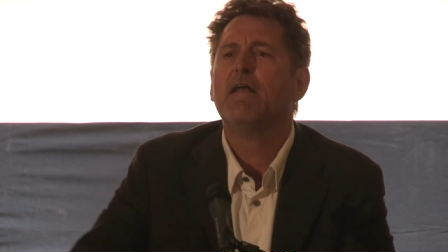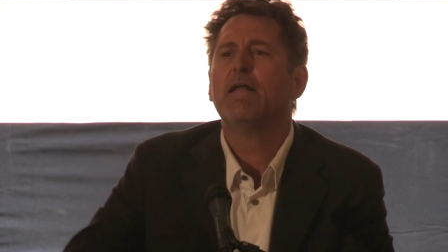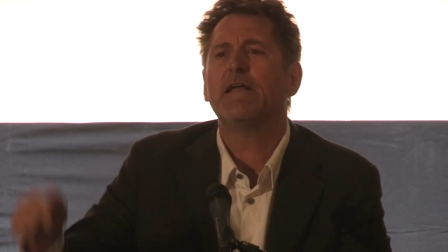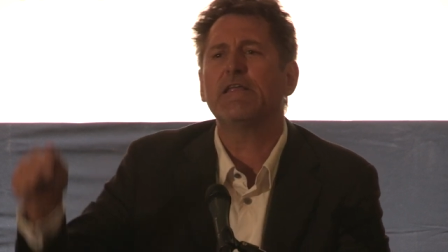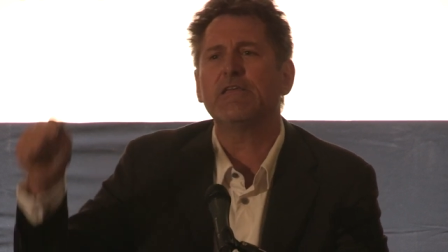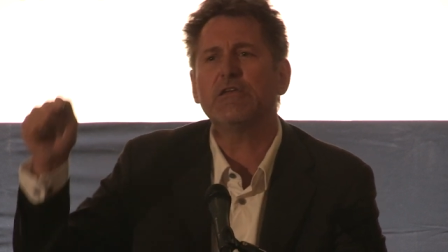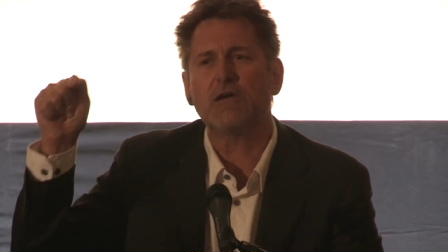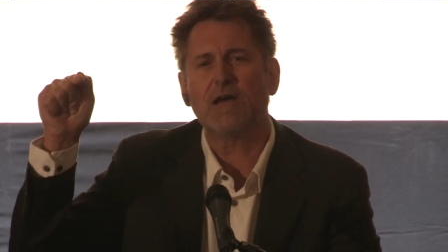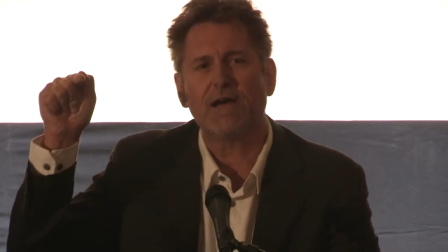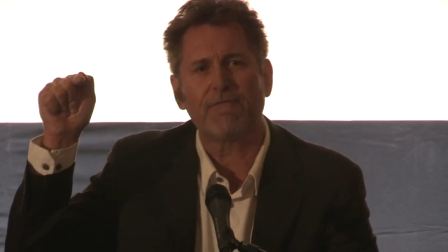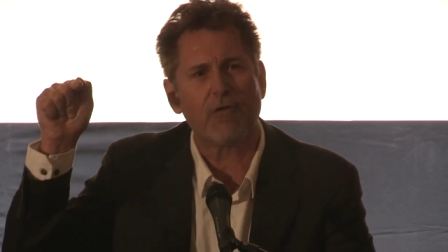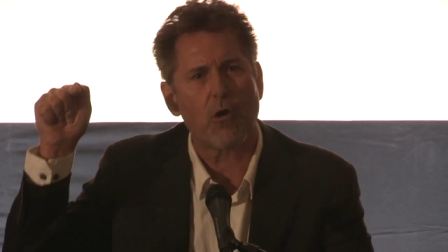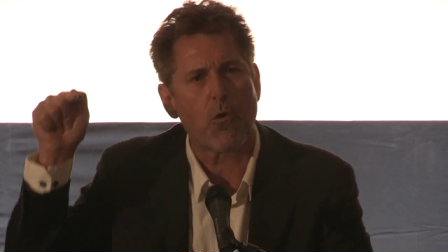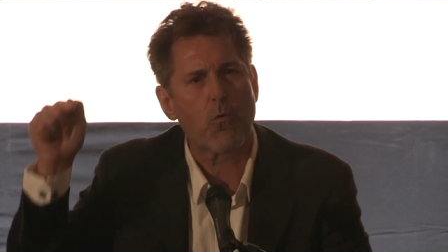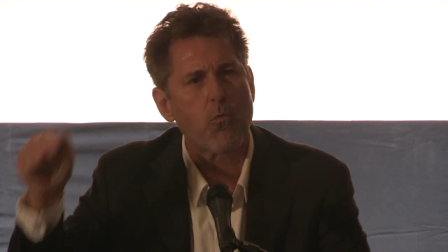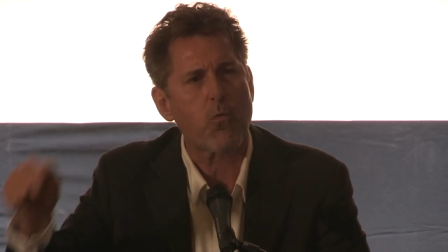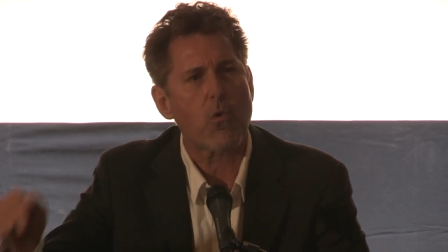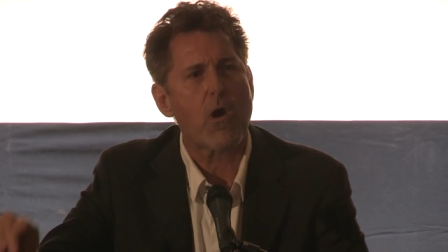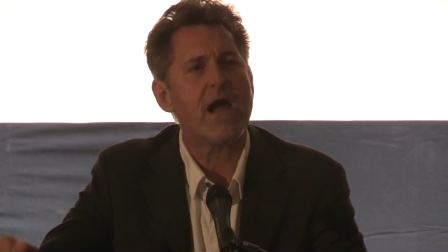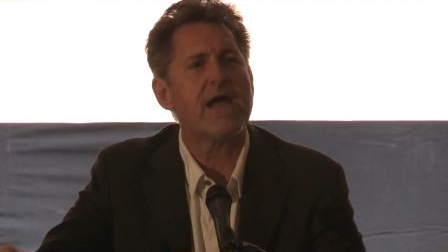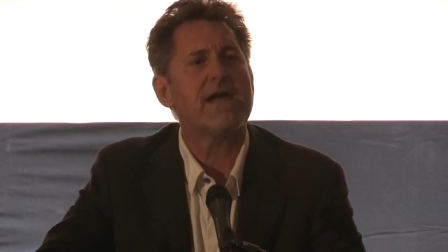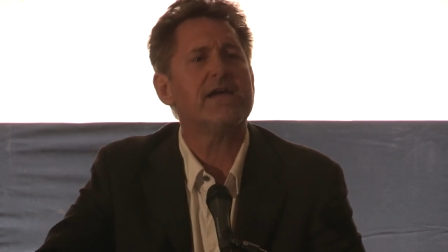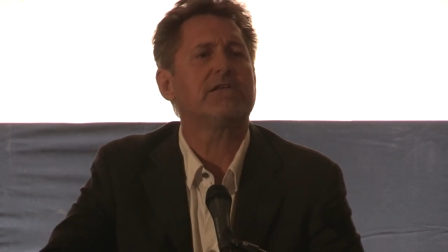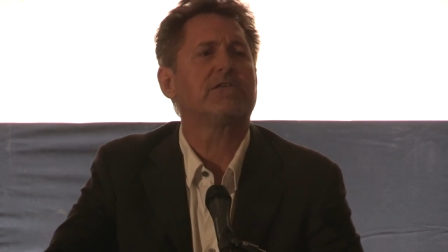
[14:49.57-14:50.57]
and you have a
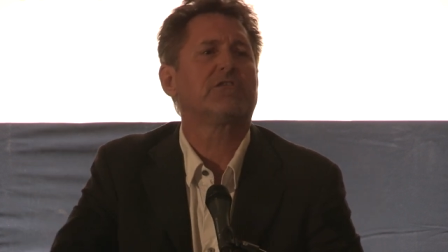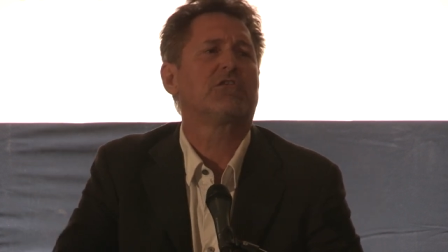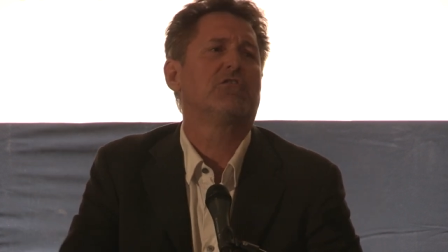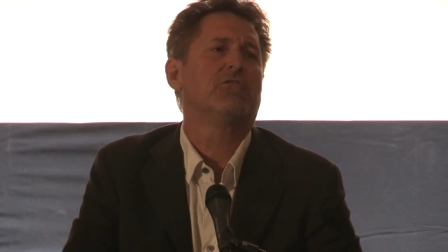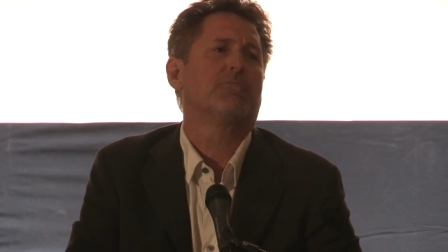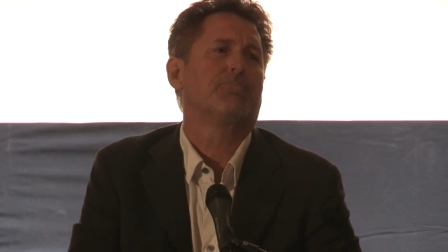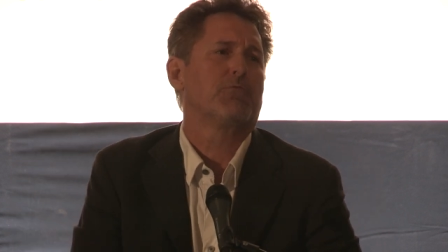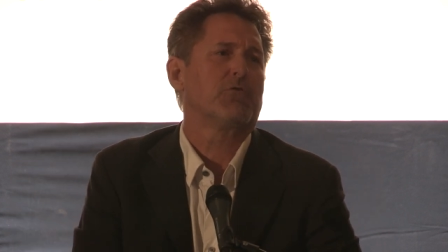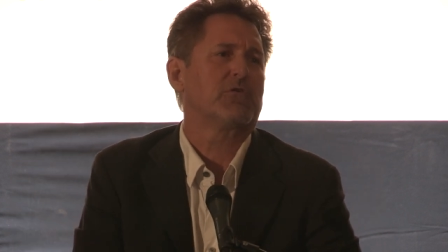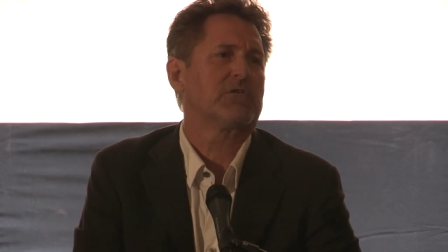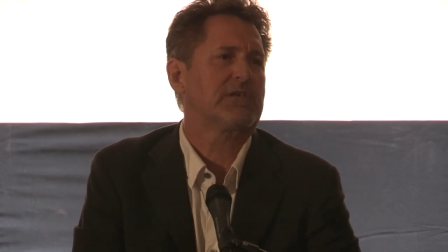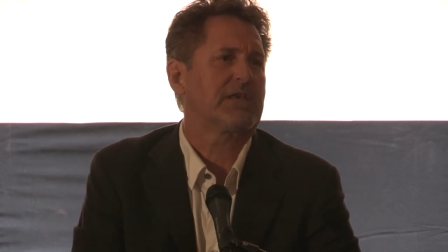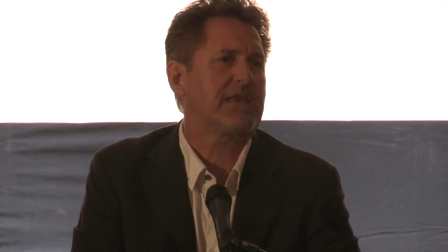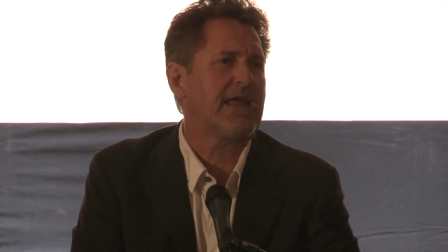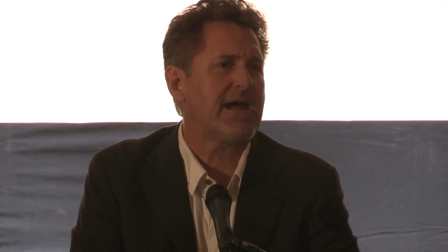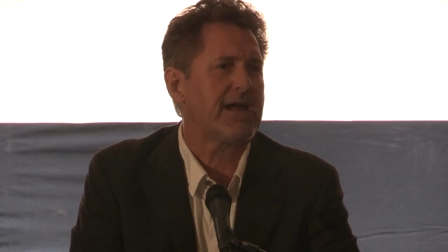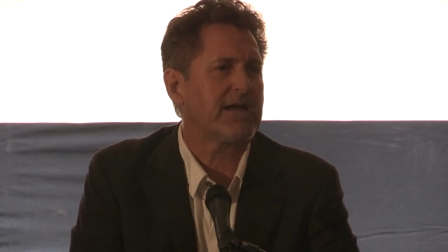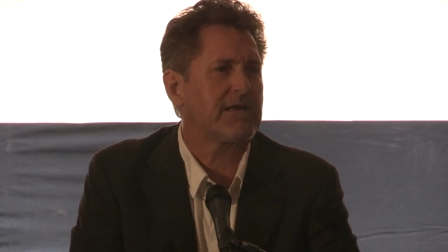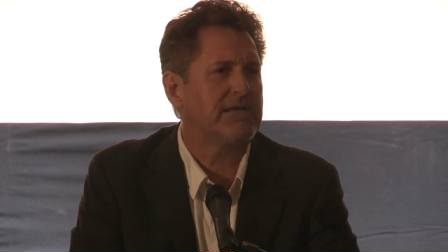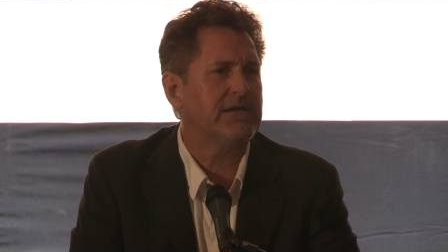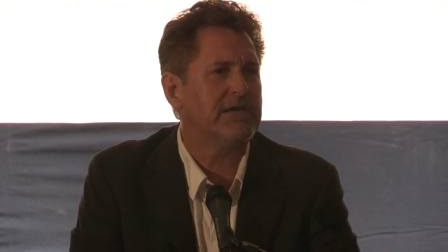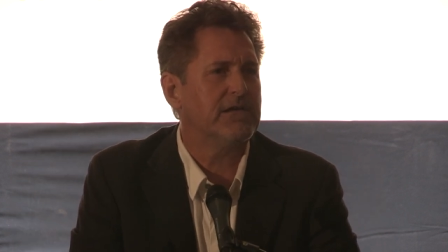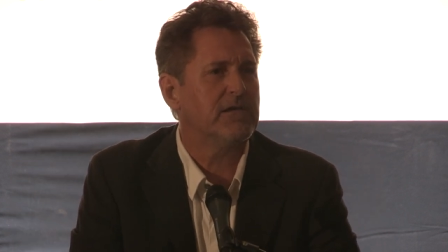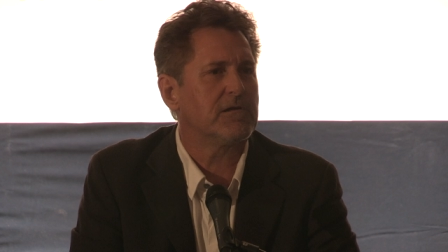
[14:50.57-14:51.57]
right to
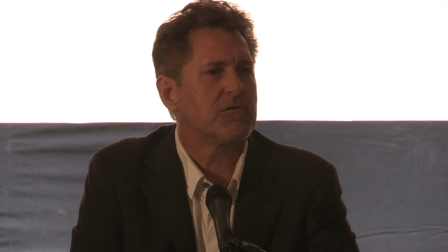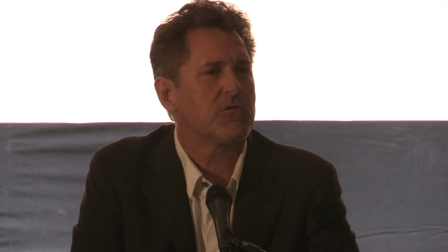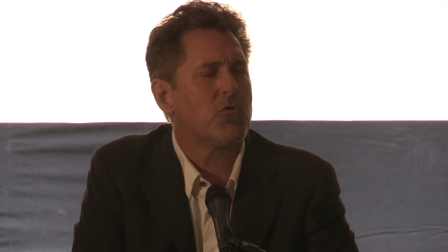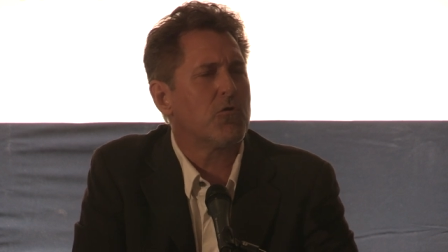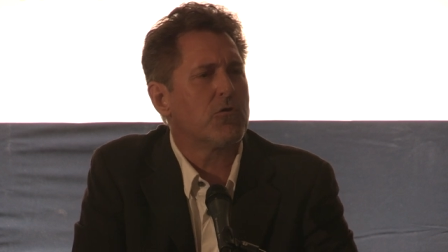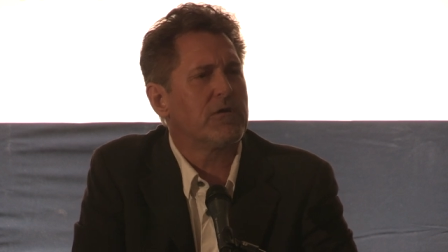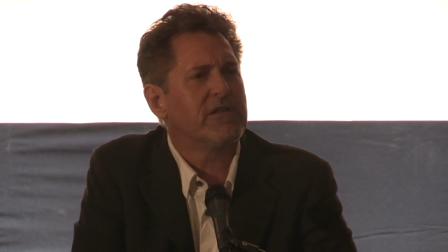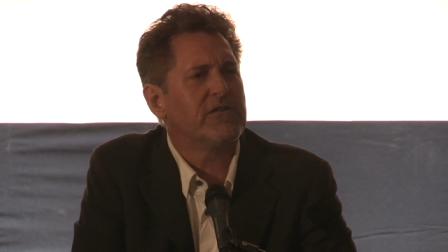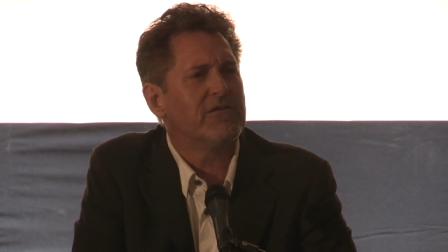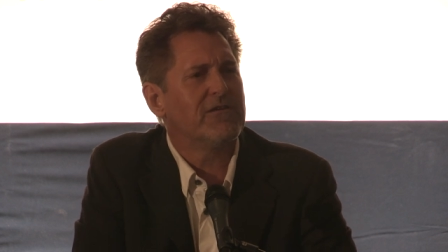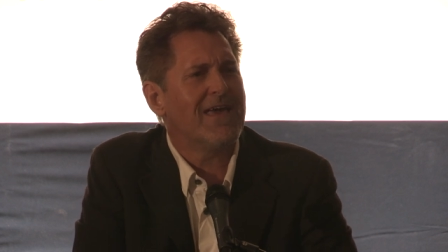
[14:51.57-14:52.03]
protect it according